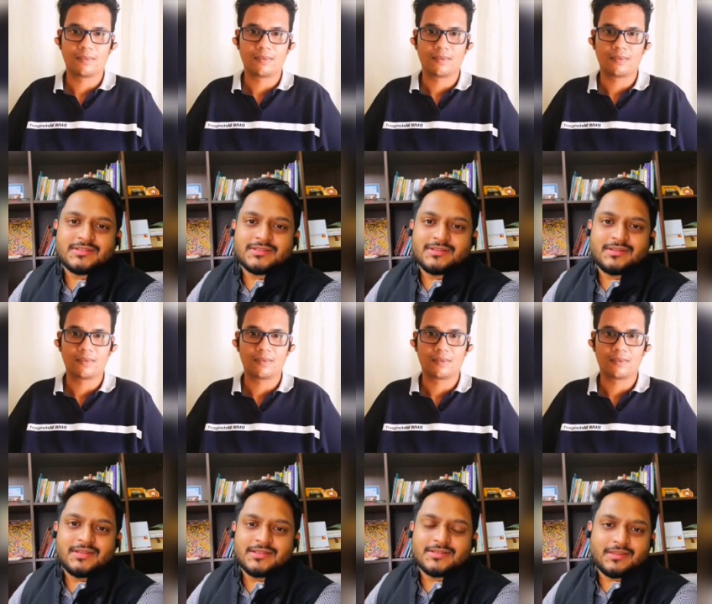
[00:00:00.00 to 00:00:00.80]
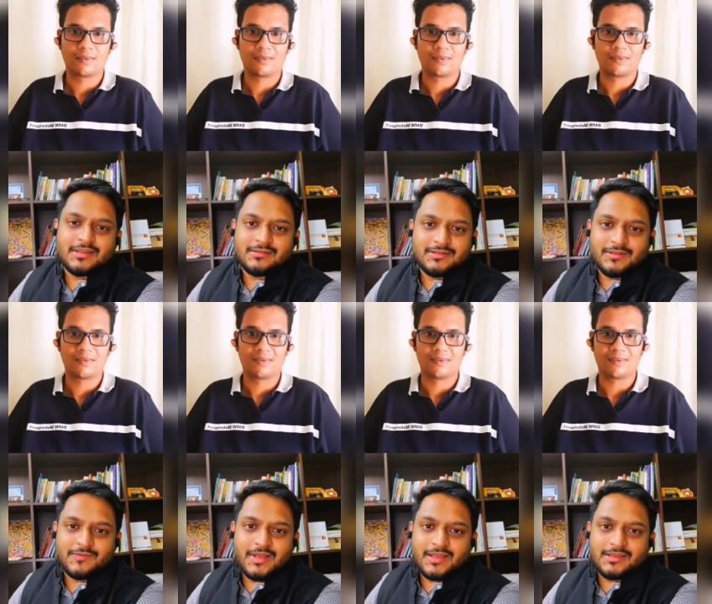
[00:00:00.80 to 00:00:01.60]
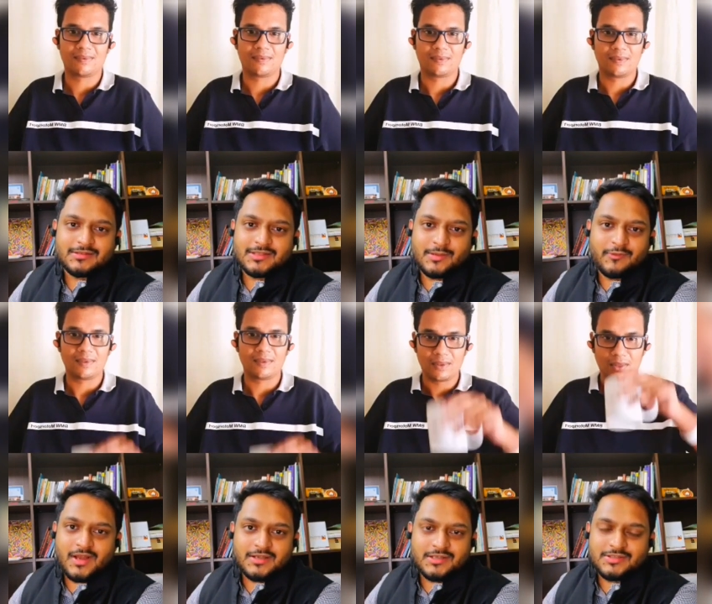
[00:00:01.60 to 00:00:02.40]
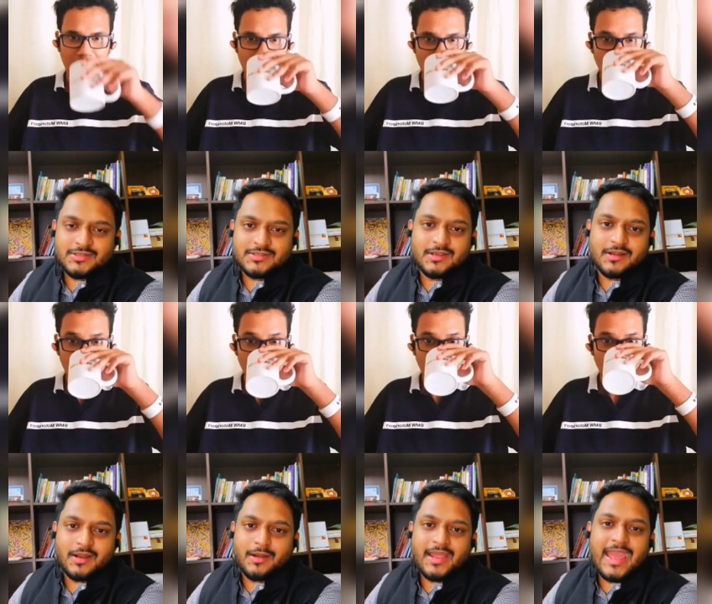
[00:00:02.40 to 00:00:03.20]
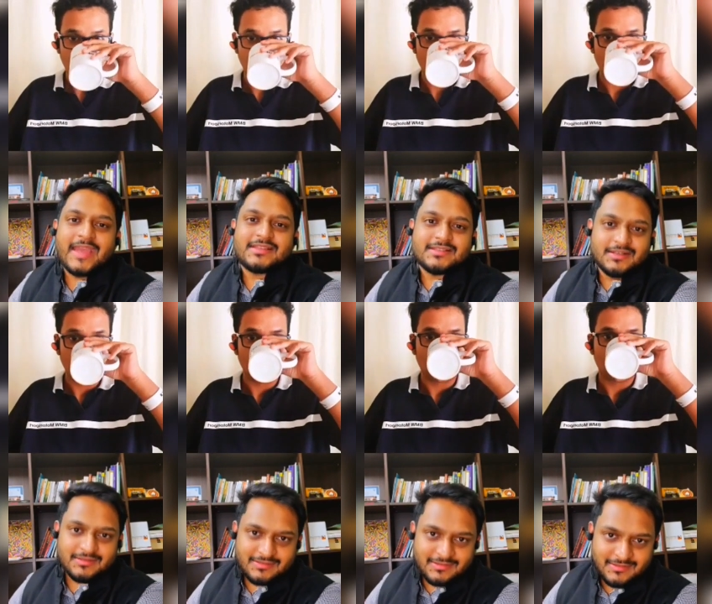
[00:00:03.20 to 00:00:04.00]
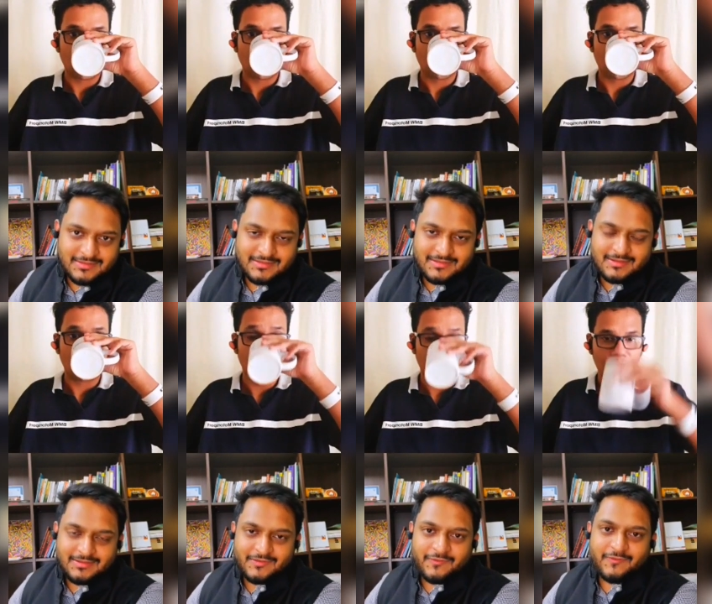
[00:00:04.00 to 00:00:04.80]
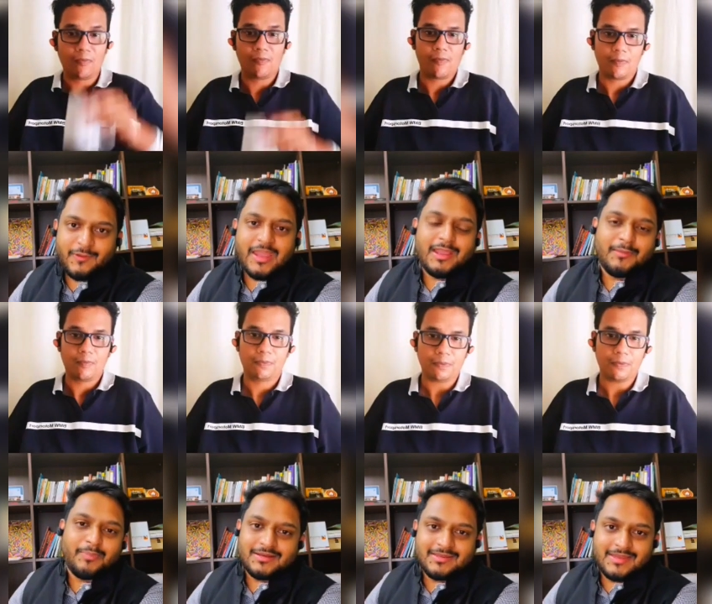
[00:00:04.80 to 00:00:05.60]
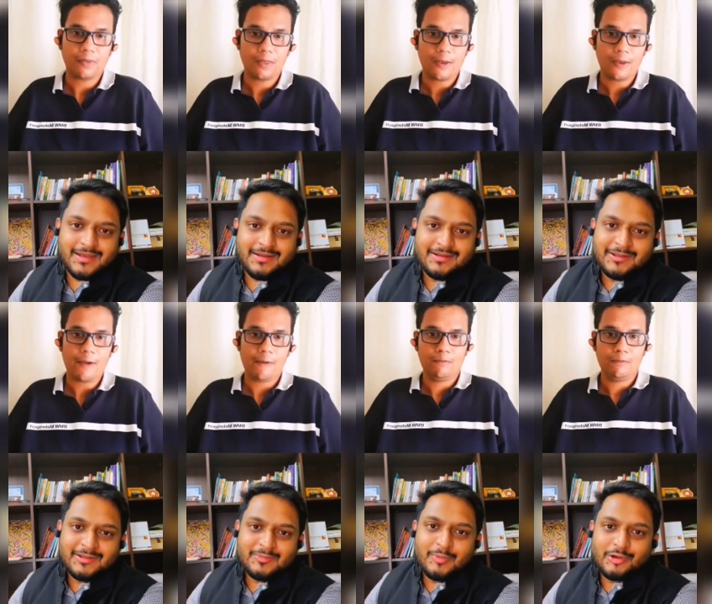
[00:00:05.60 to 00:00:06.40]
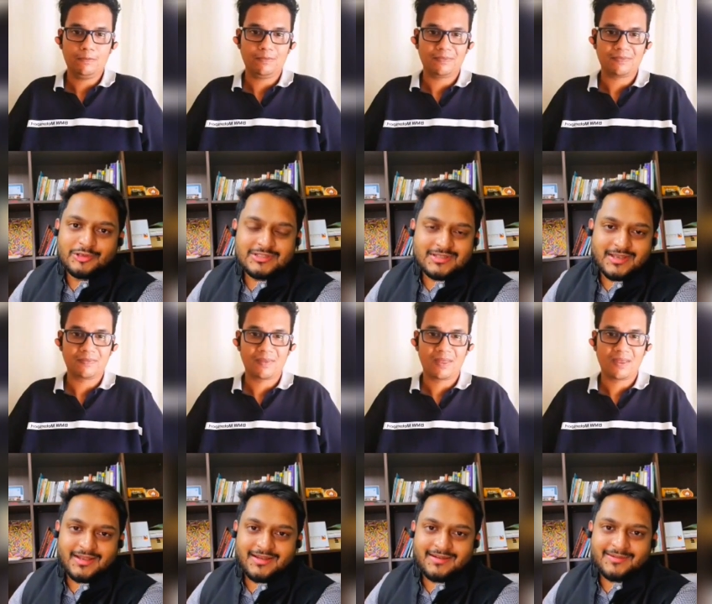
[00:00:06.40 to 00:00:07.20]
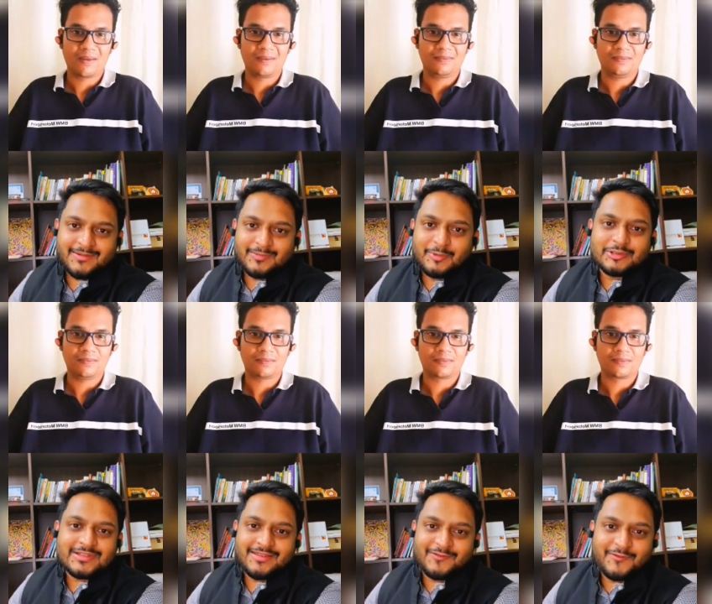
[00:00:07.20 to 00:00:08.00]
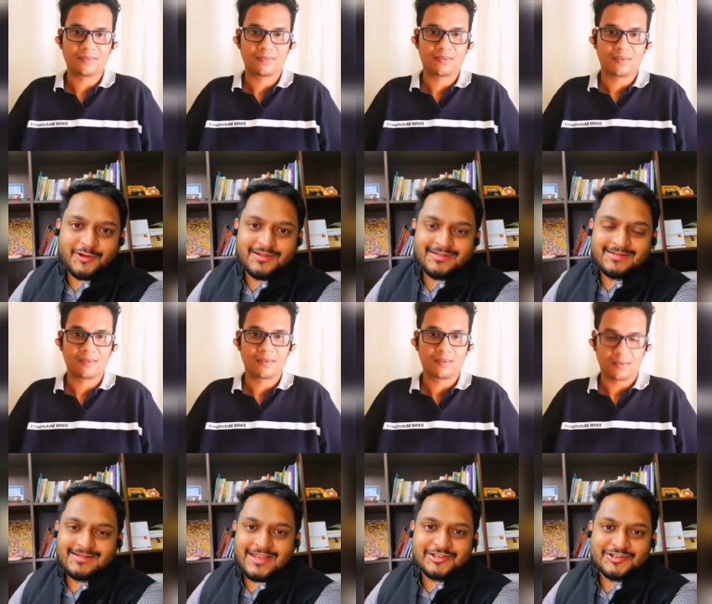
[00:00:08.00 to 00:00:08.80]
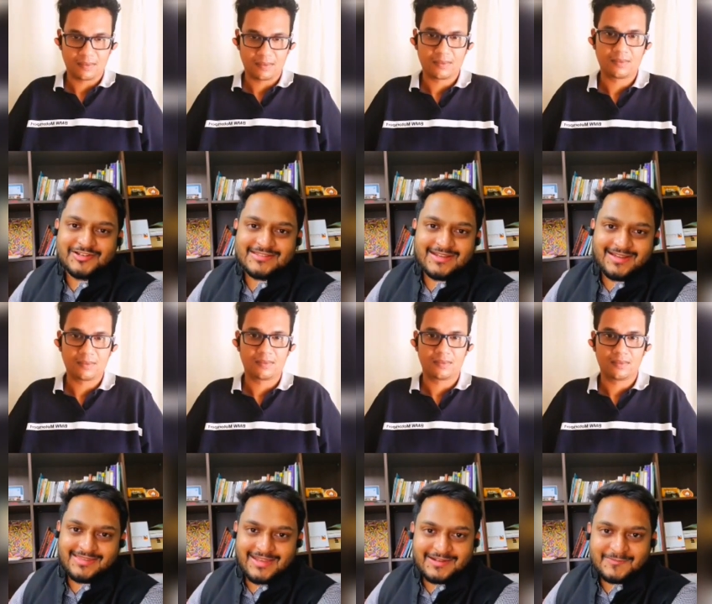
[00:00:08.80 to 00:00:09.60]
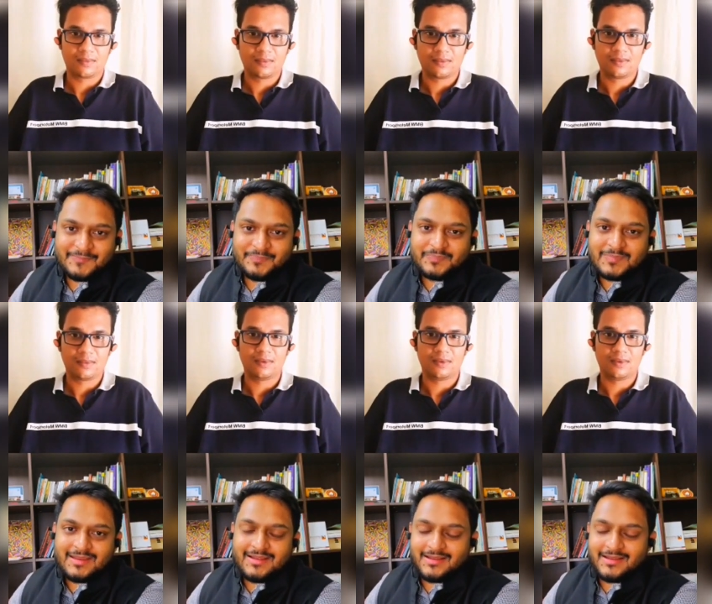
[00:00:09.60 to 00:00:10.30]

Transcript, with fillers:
Speaker 1: there's nothing different. I think some of our teachers here are excellent mm-hmm. way better than most uh, most other foreign lecturers that are there. Uh, okay. I